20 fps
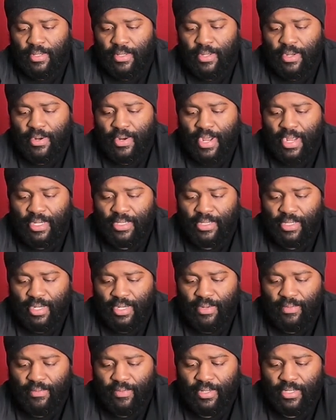there are actually
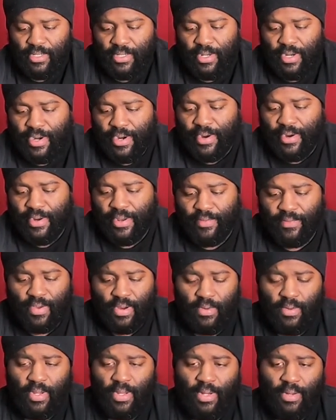any fish in the area. If I
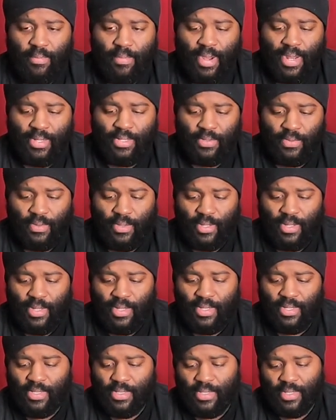don't get any bites on
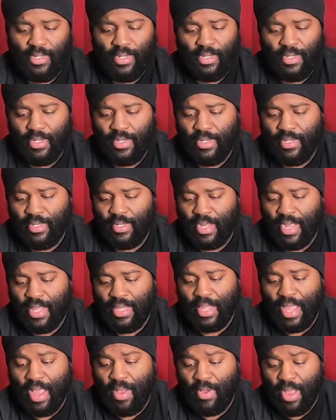these,
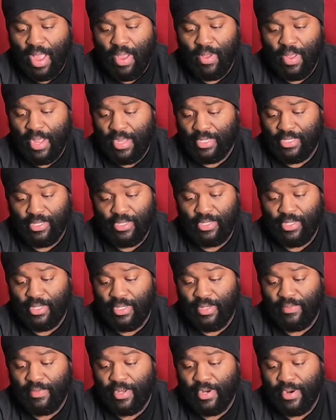I'll actually
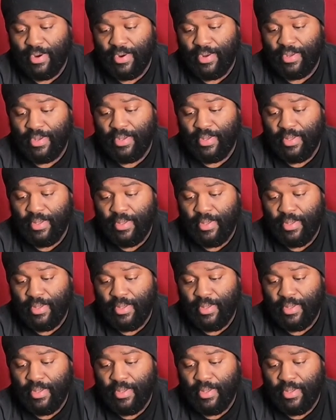leave the area